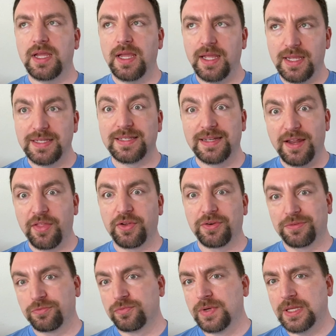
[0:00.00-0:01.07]
is another
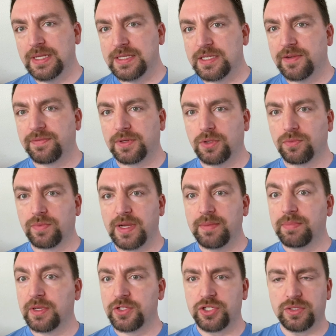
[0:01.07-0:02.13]
really difficult read,
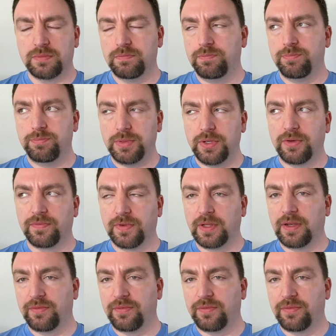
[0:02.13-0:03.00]
but just beautiful.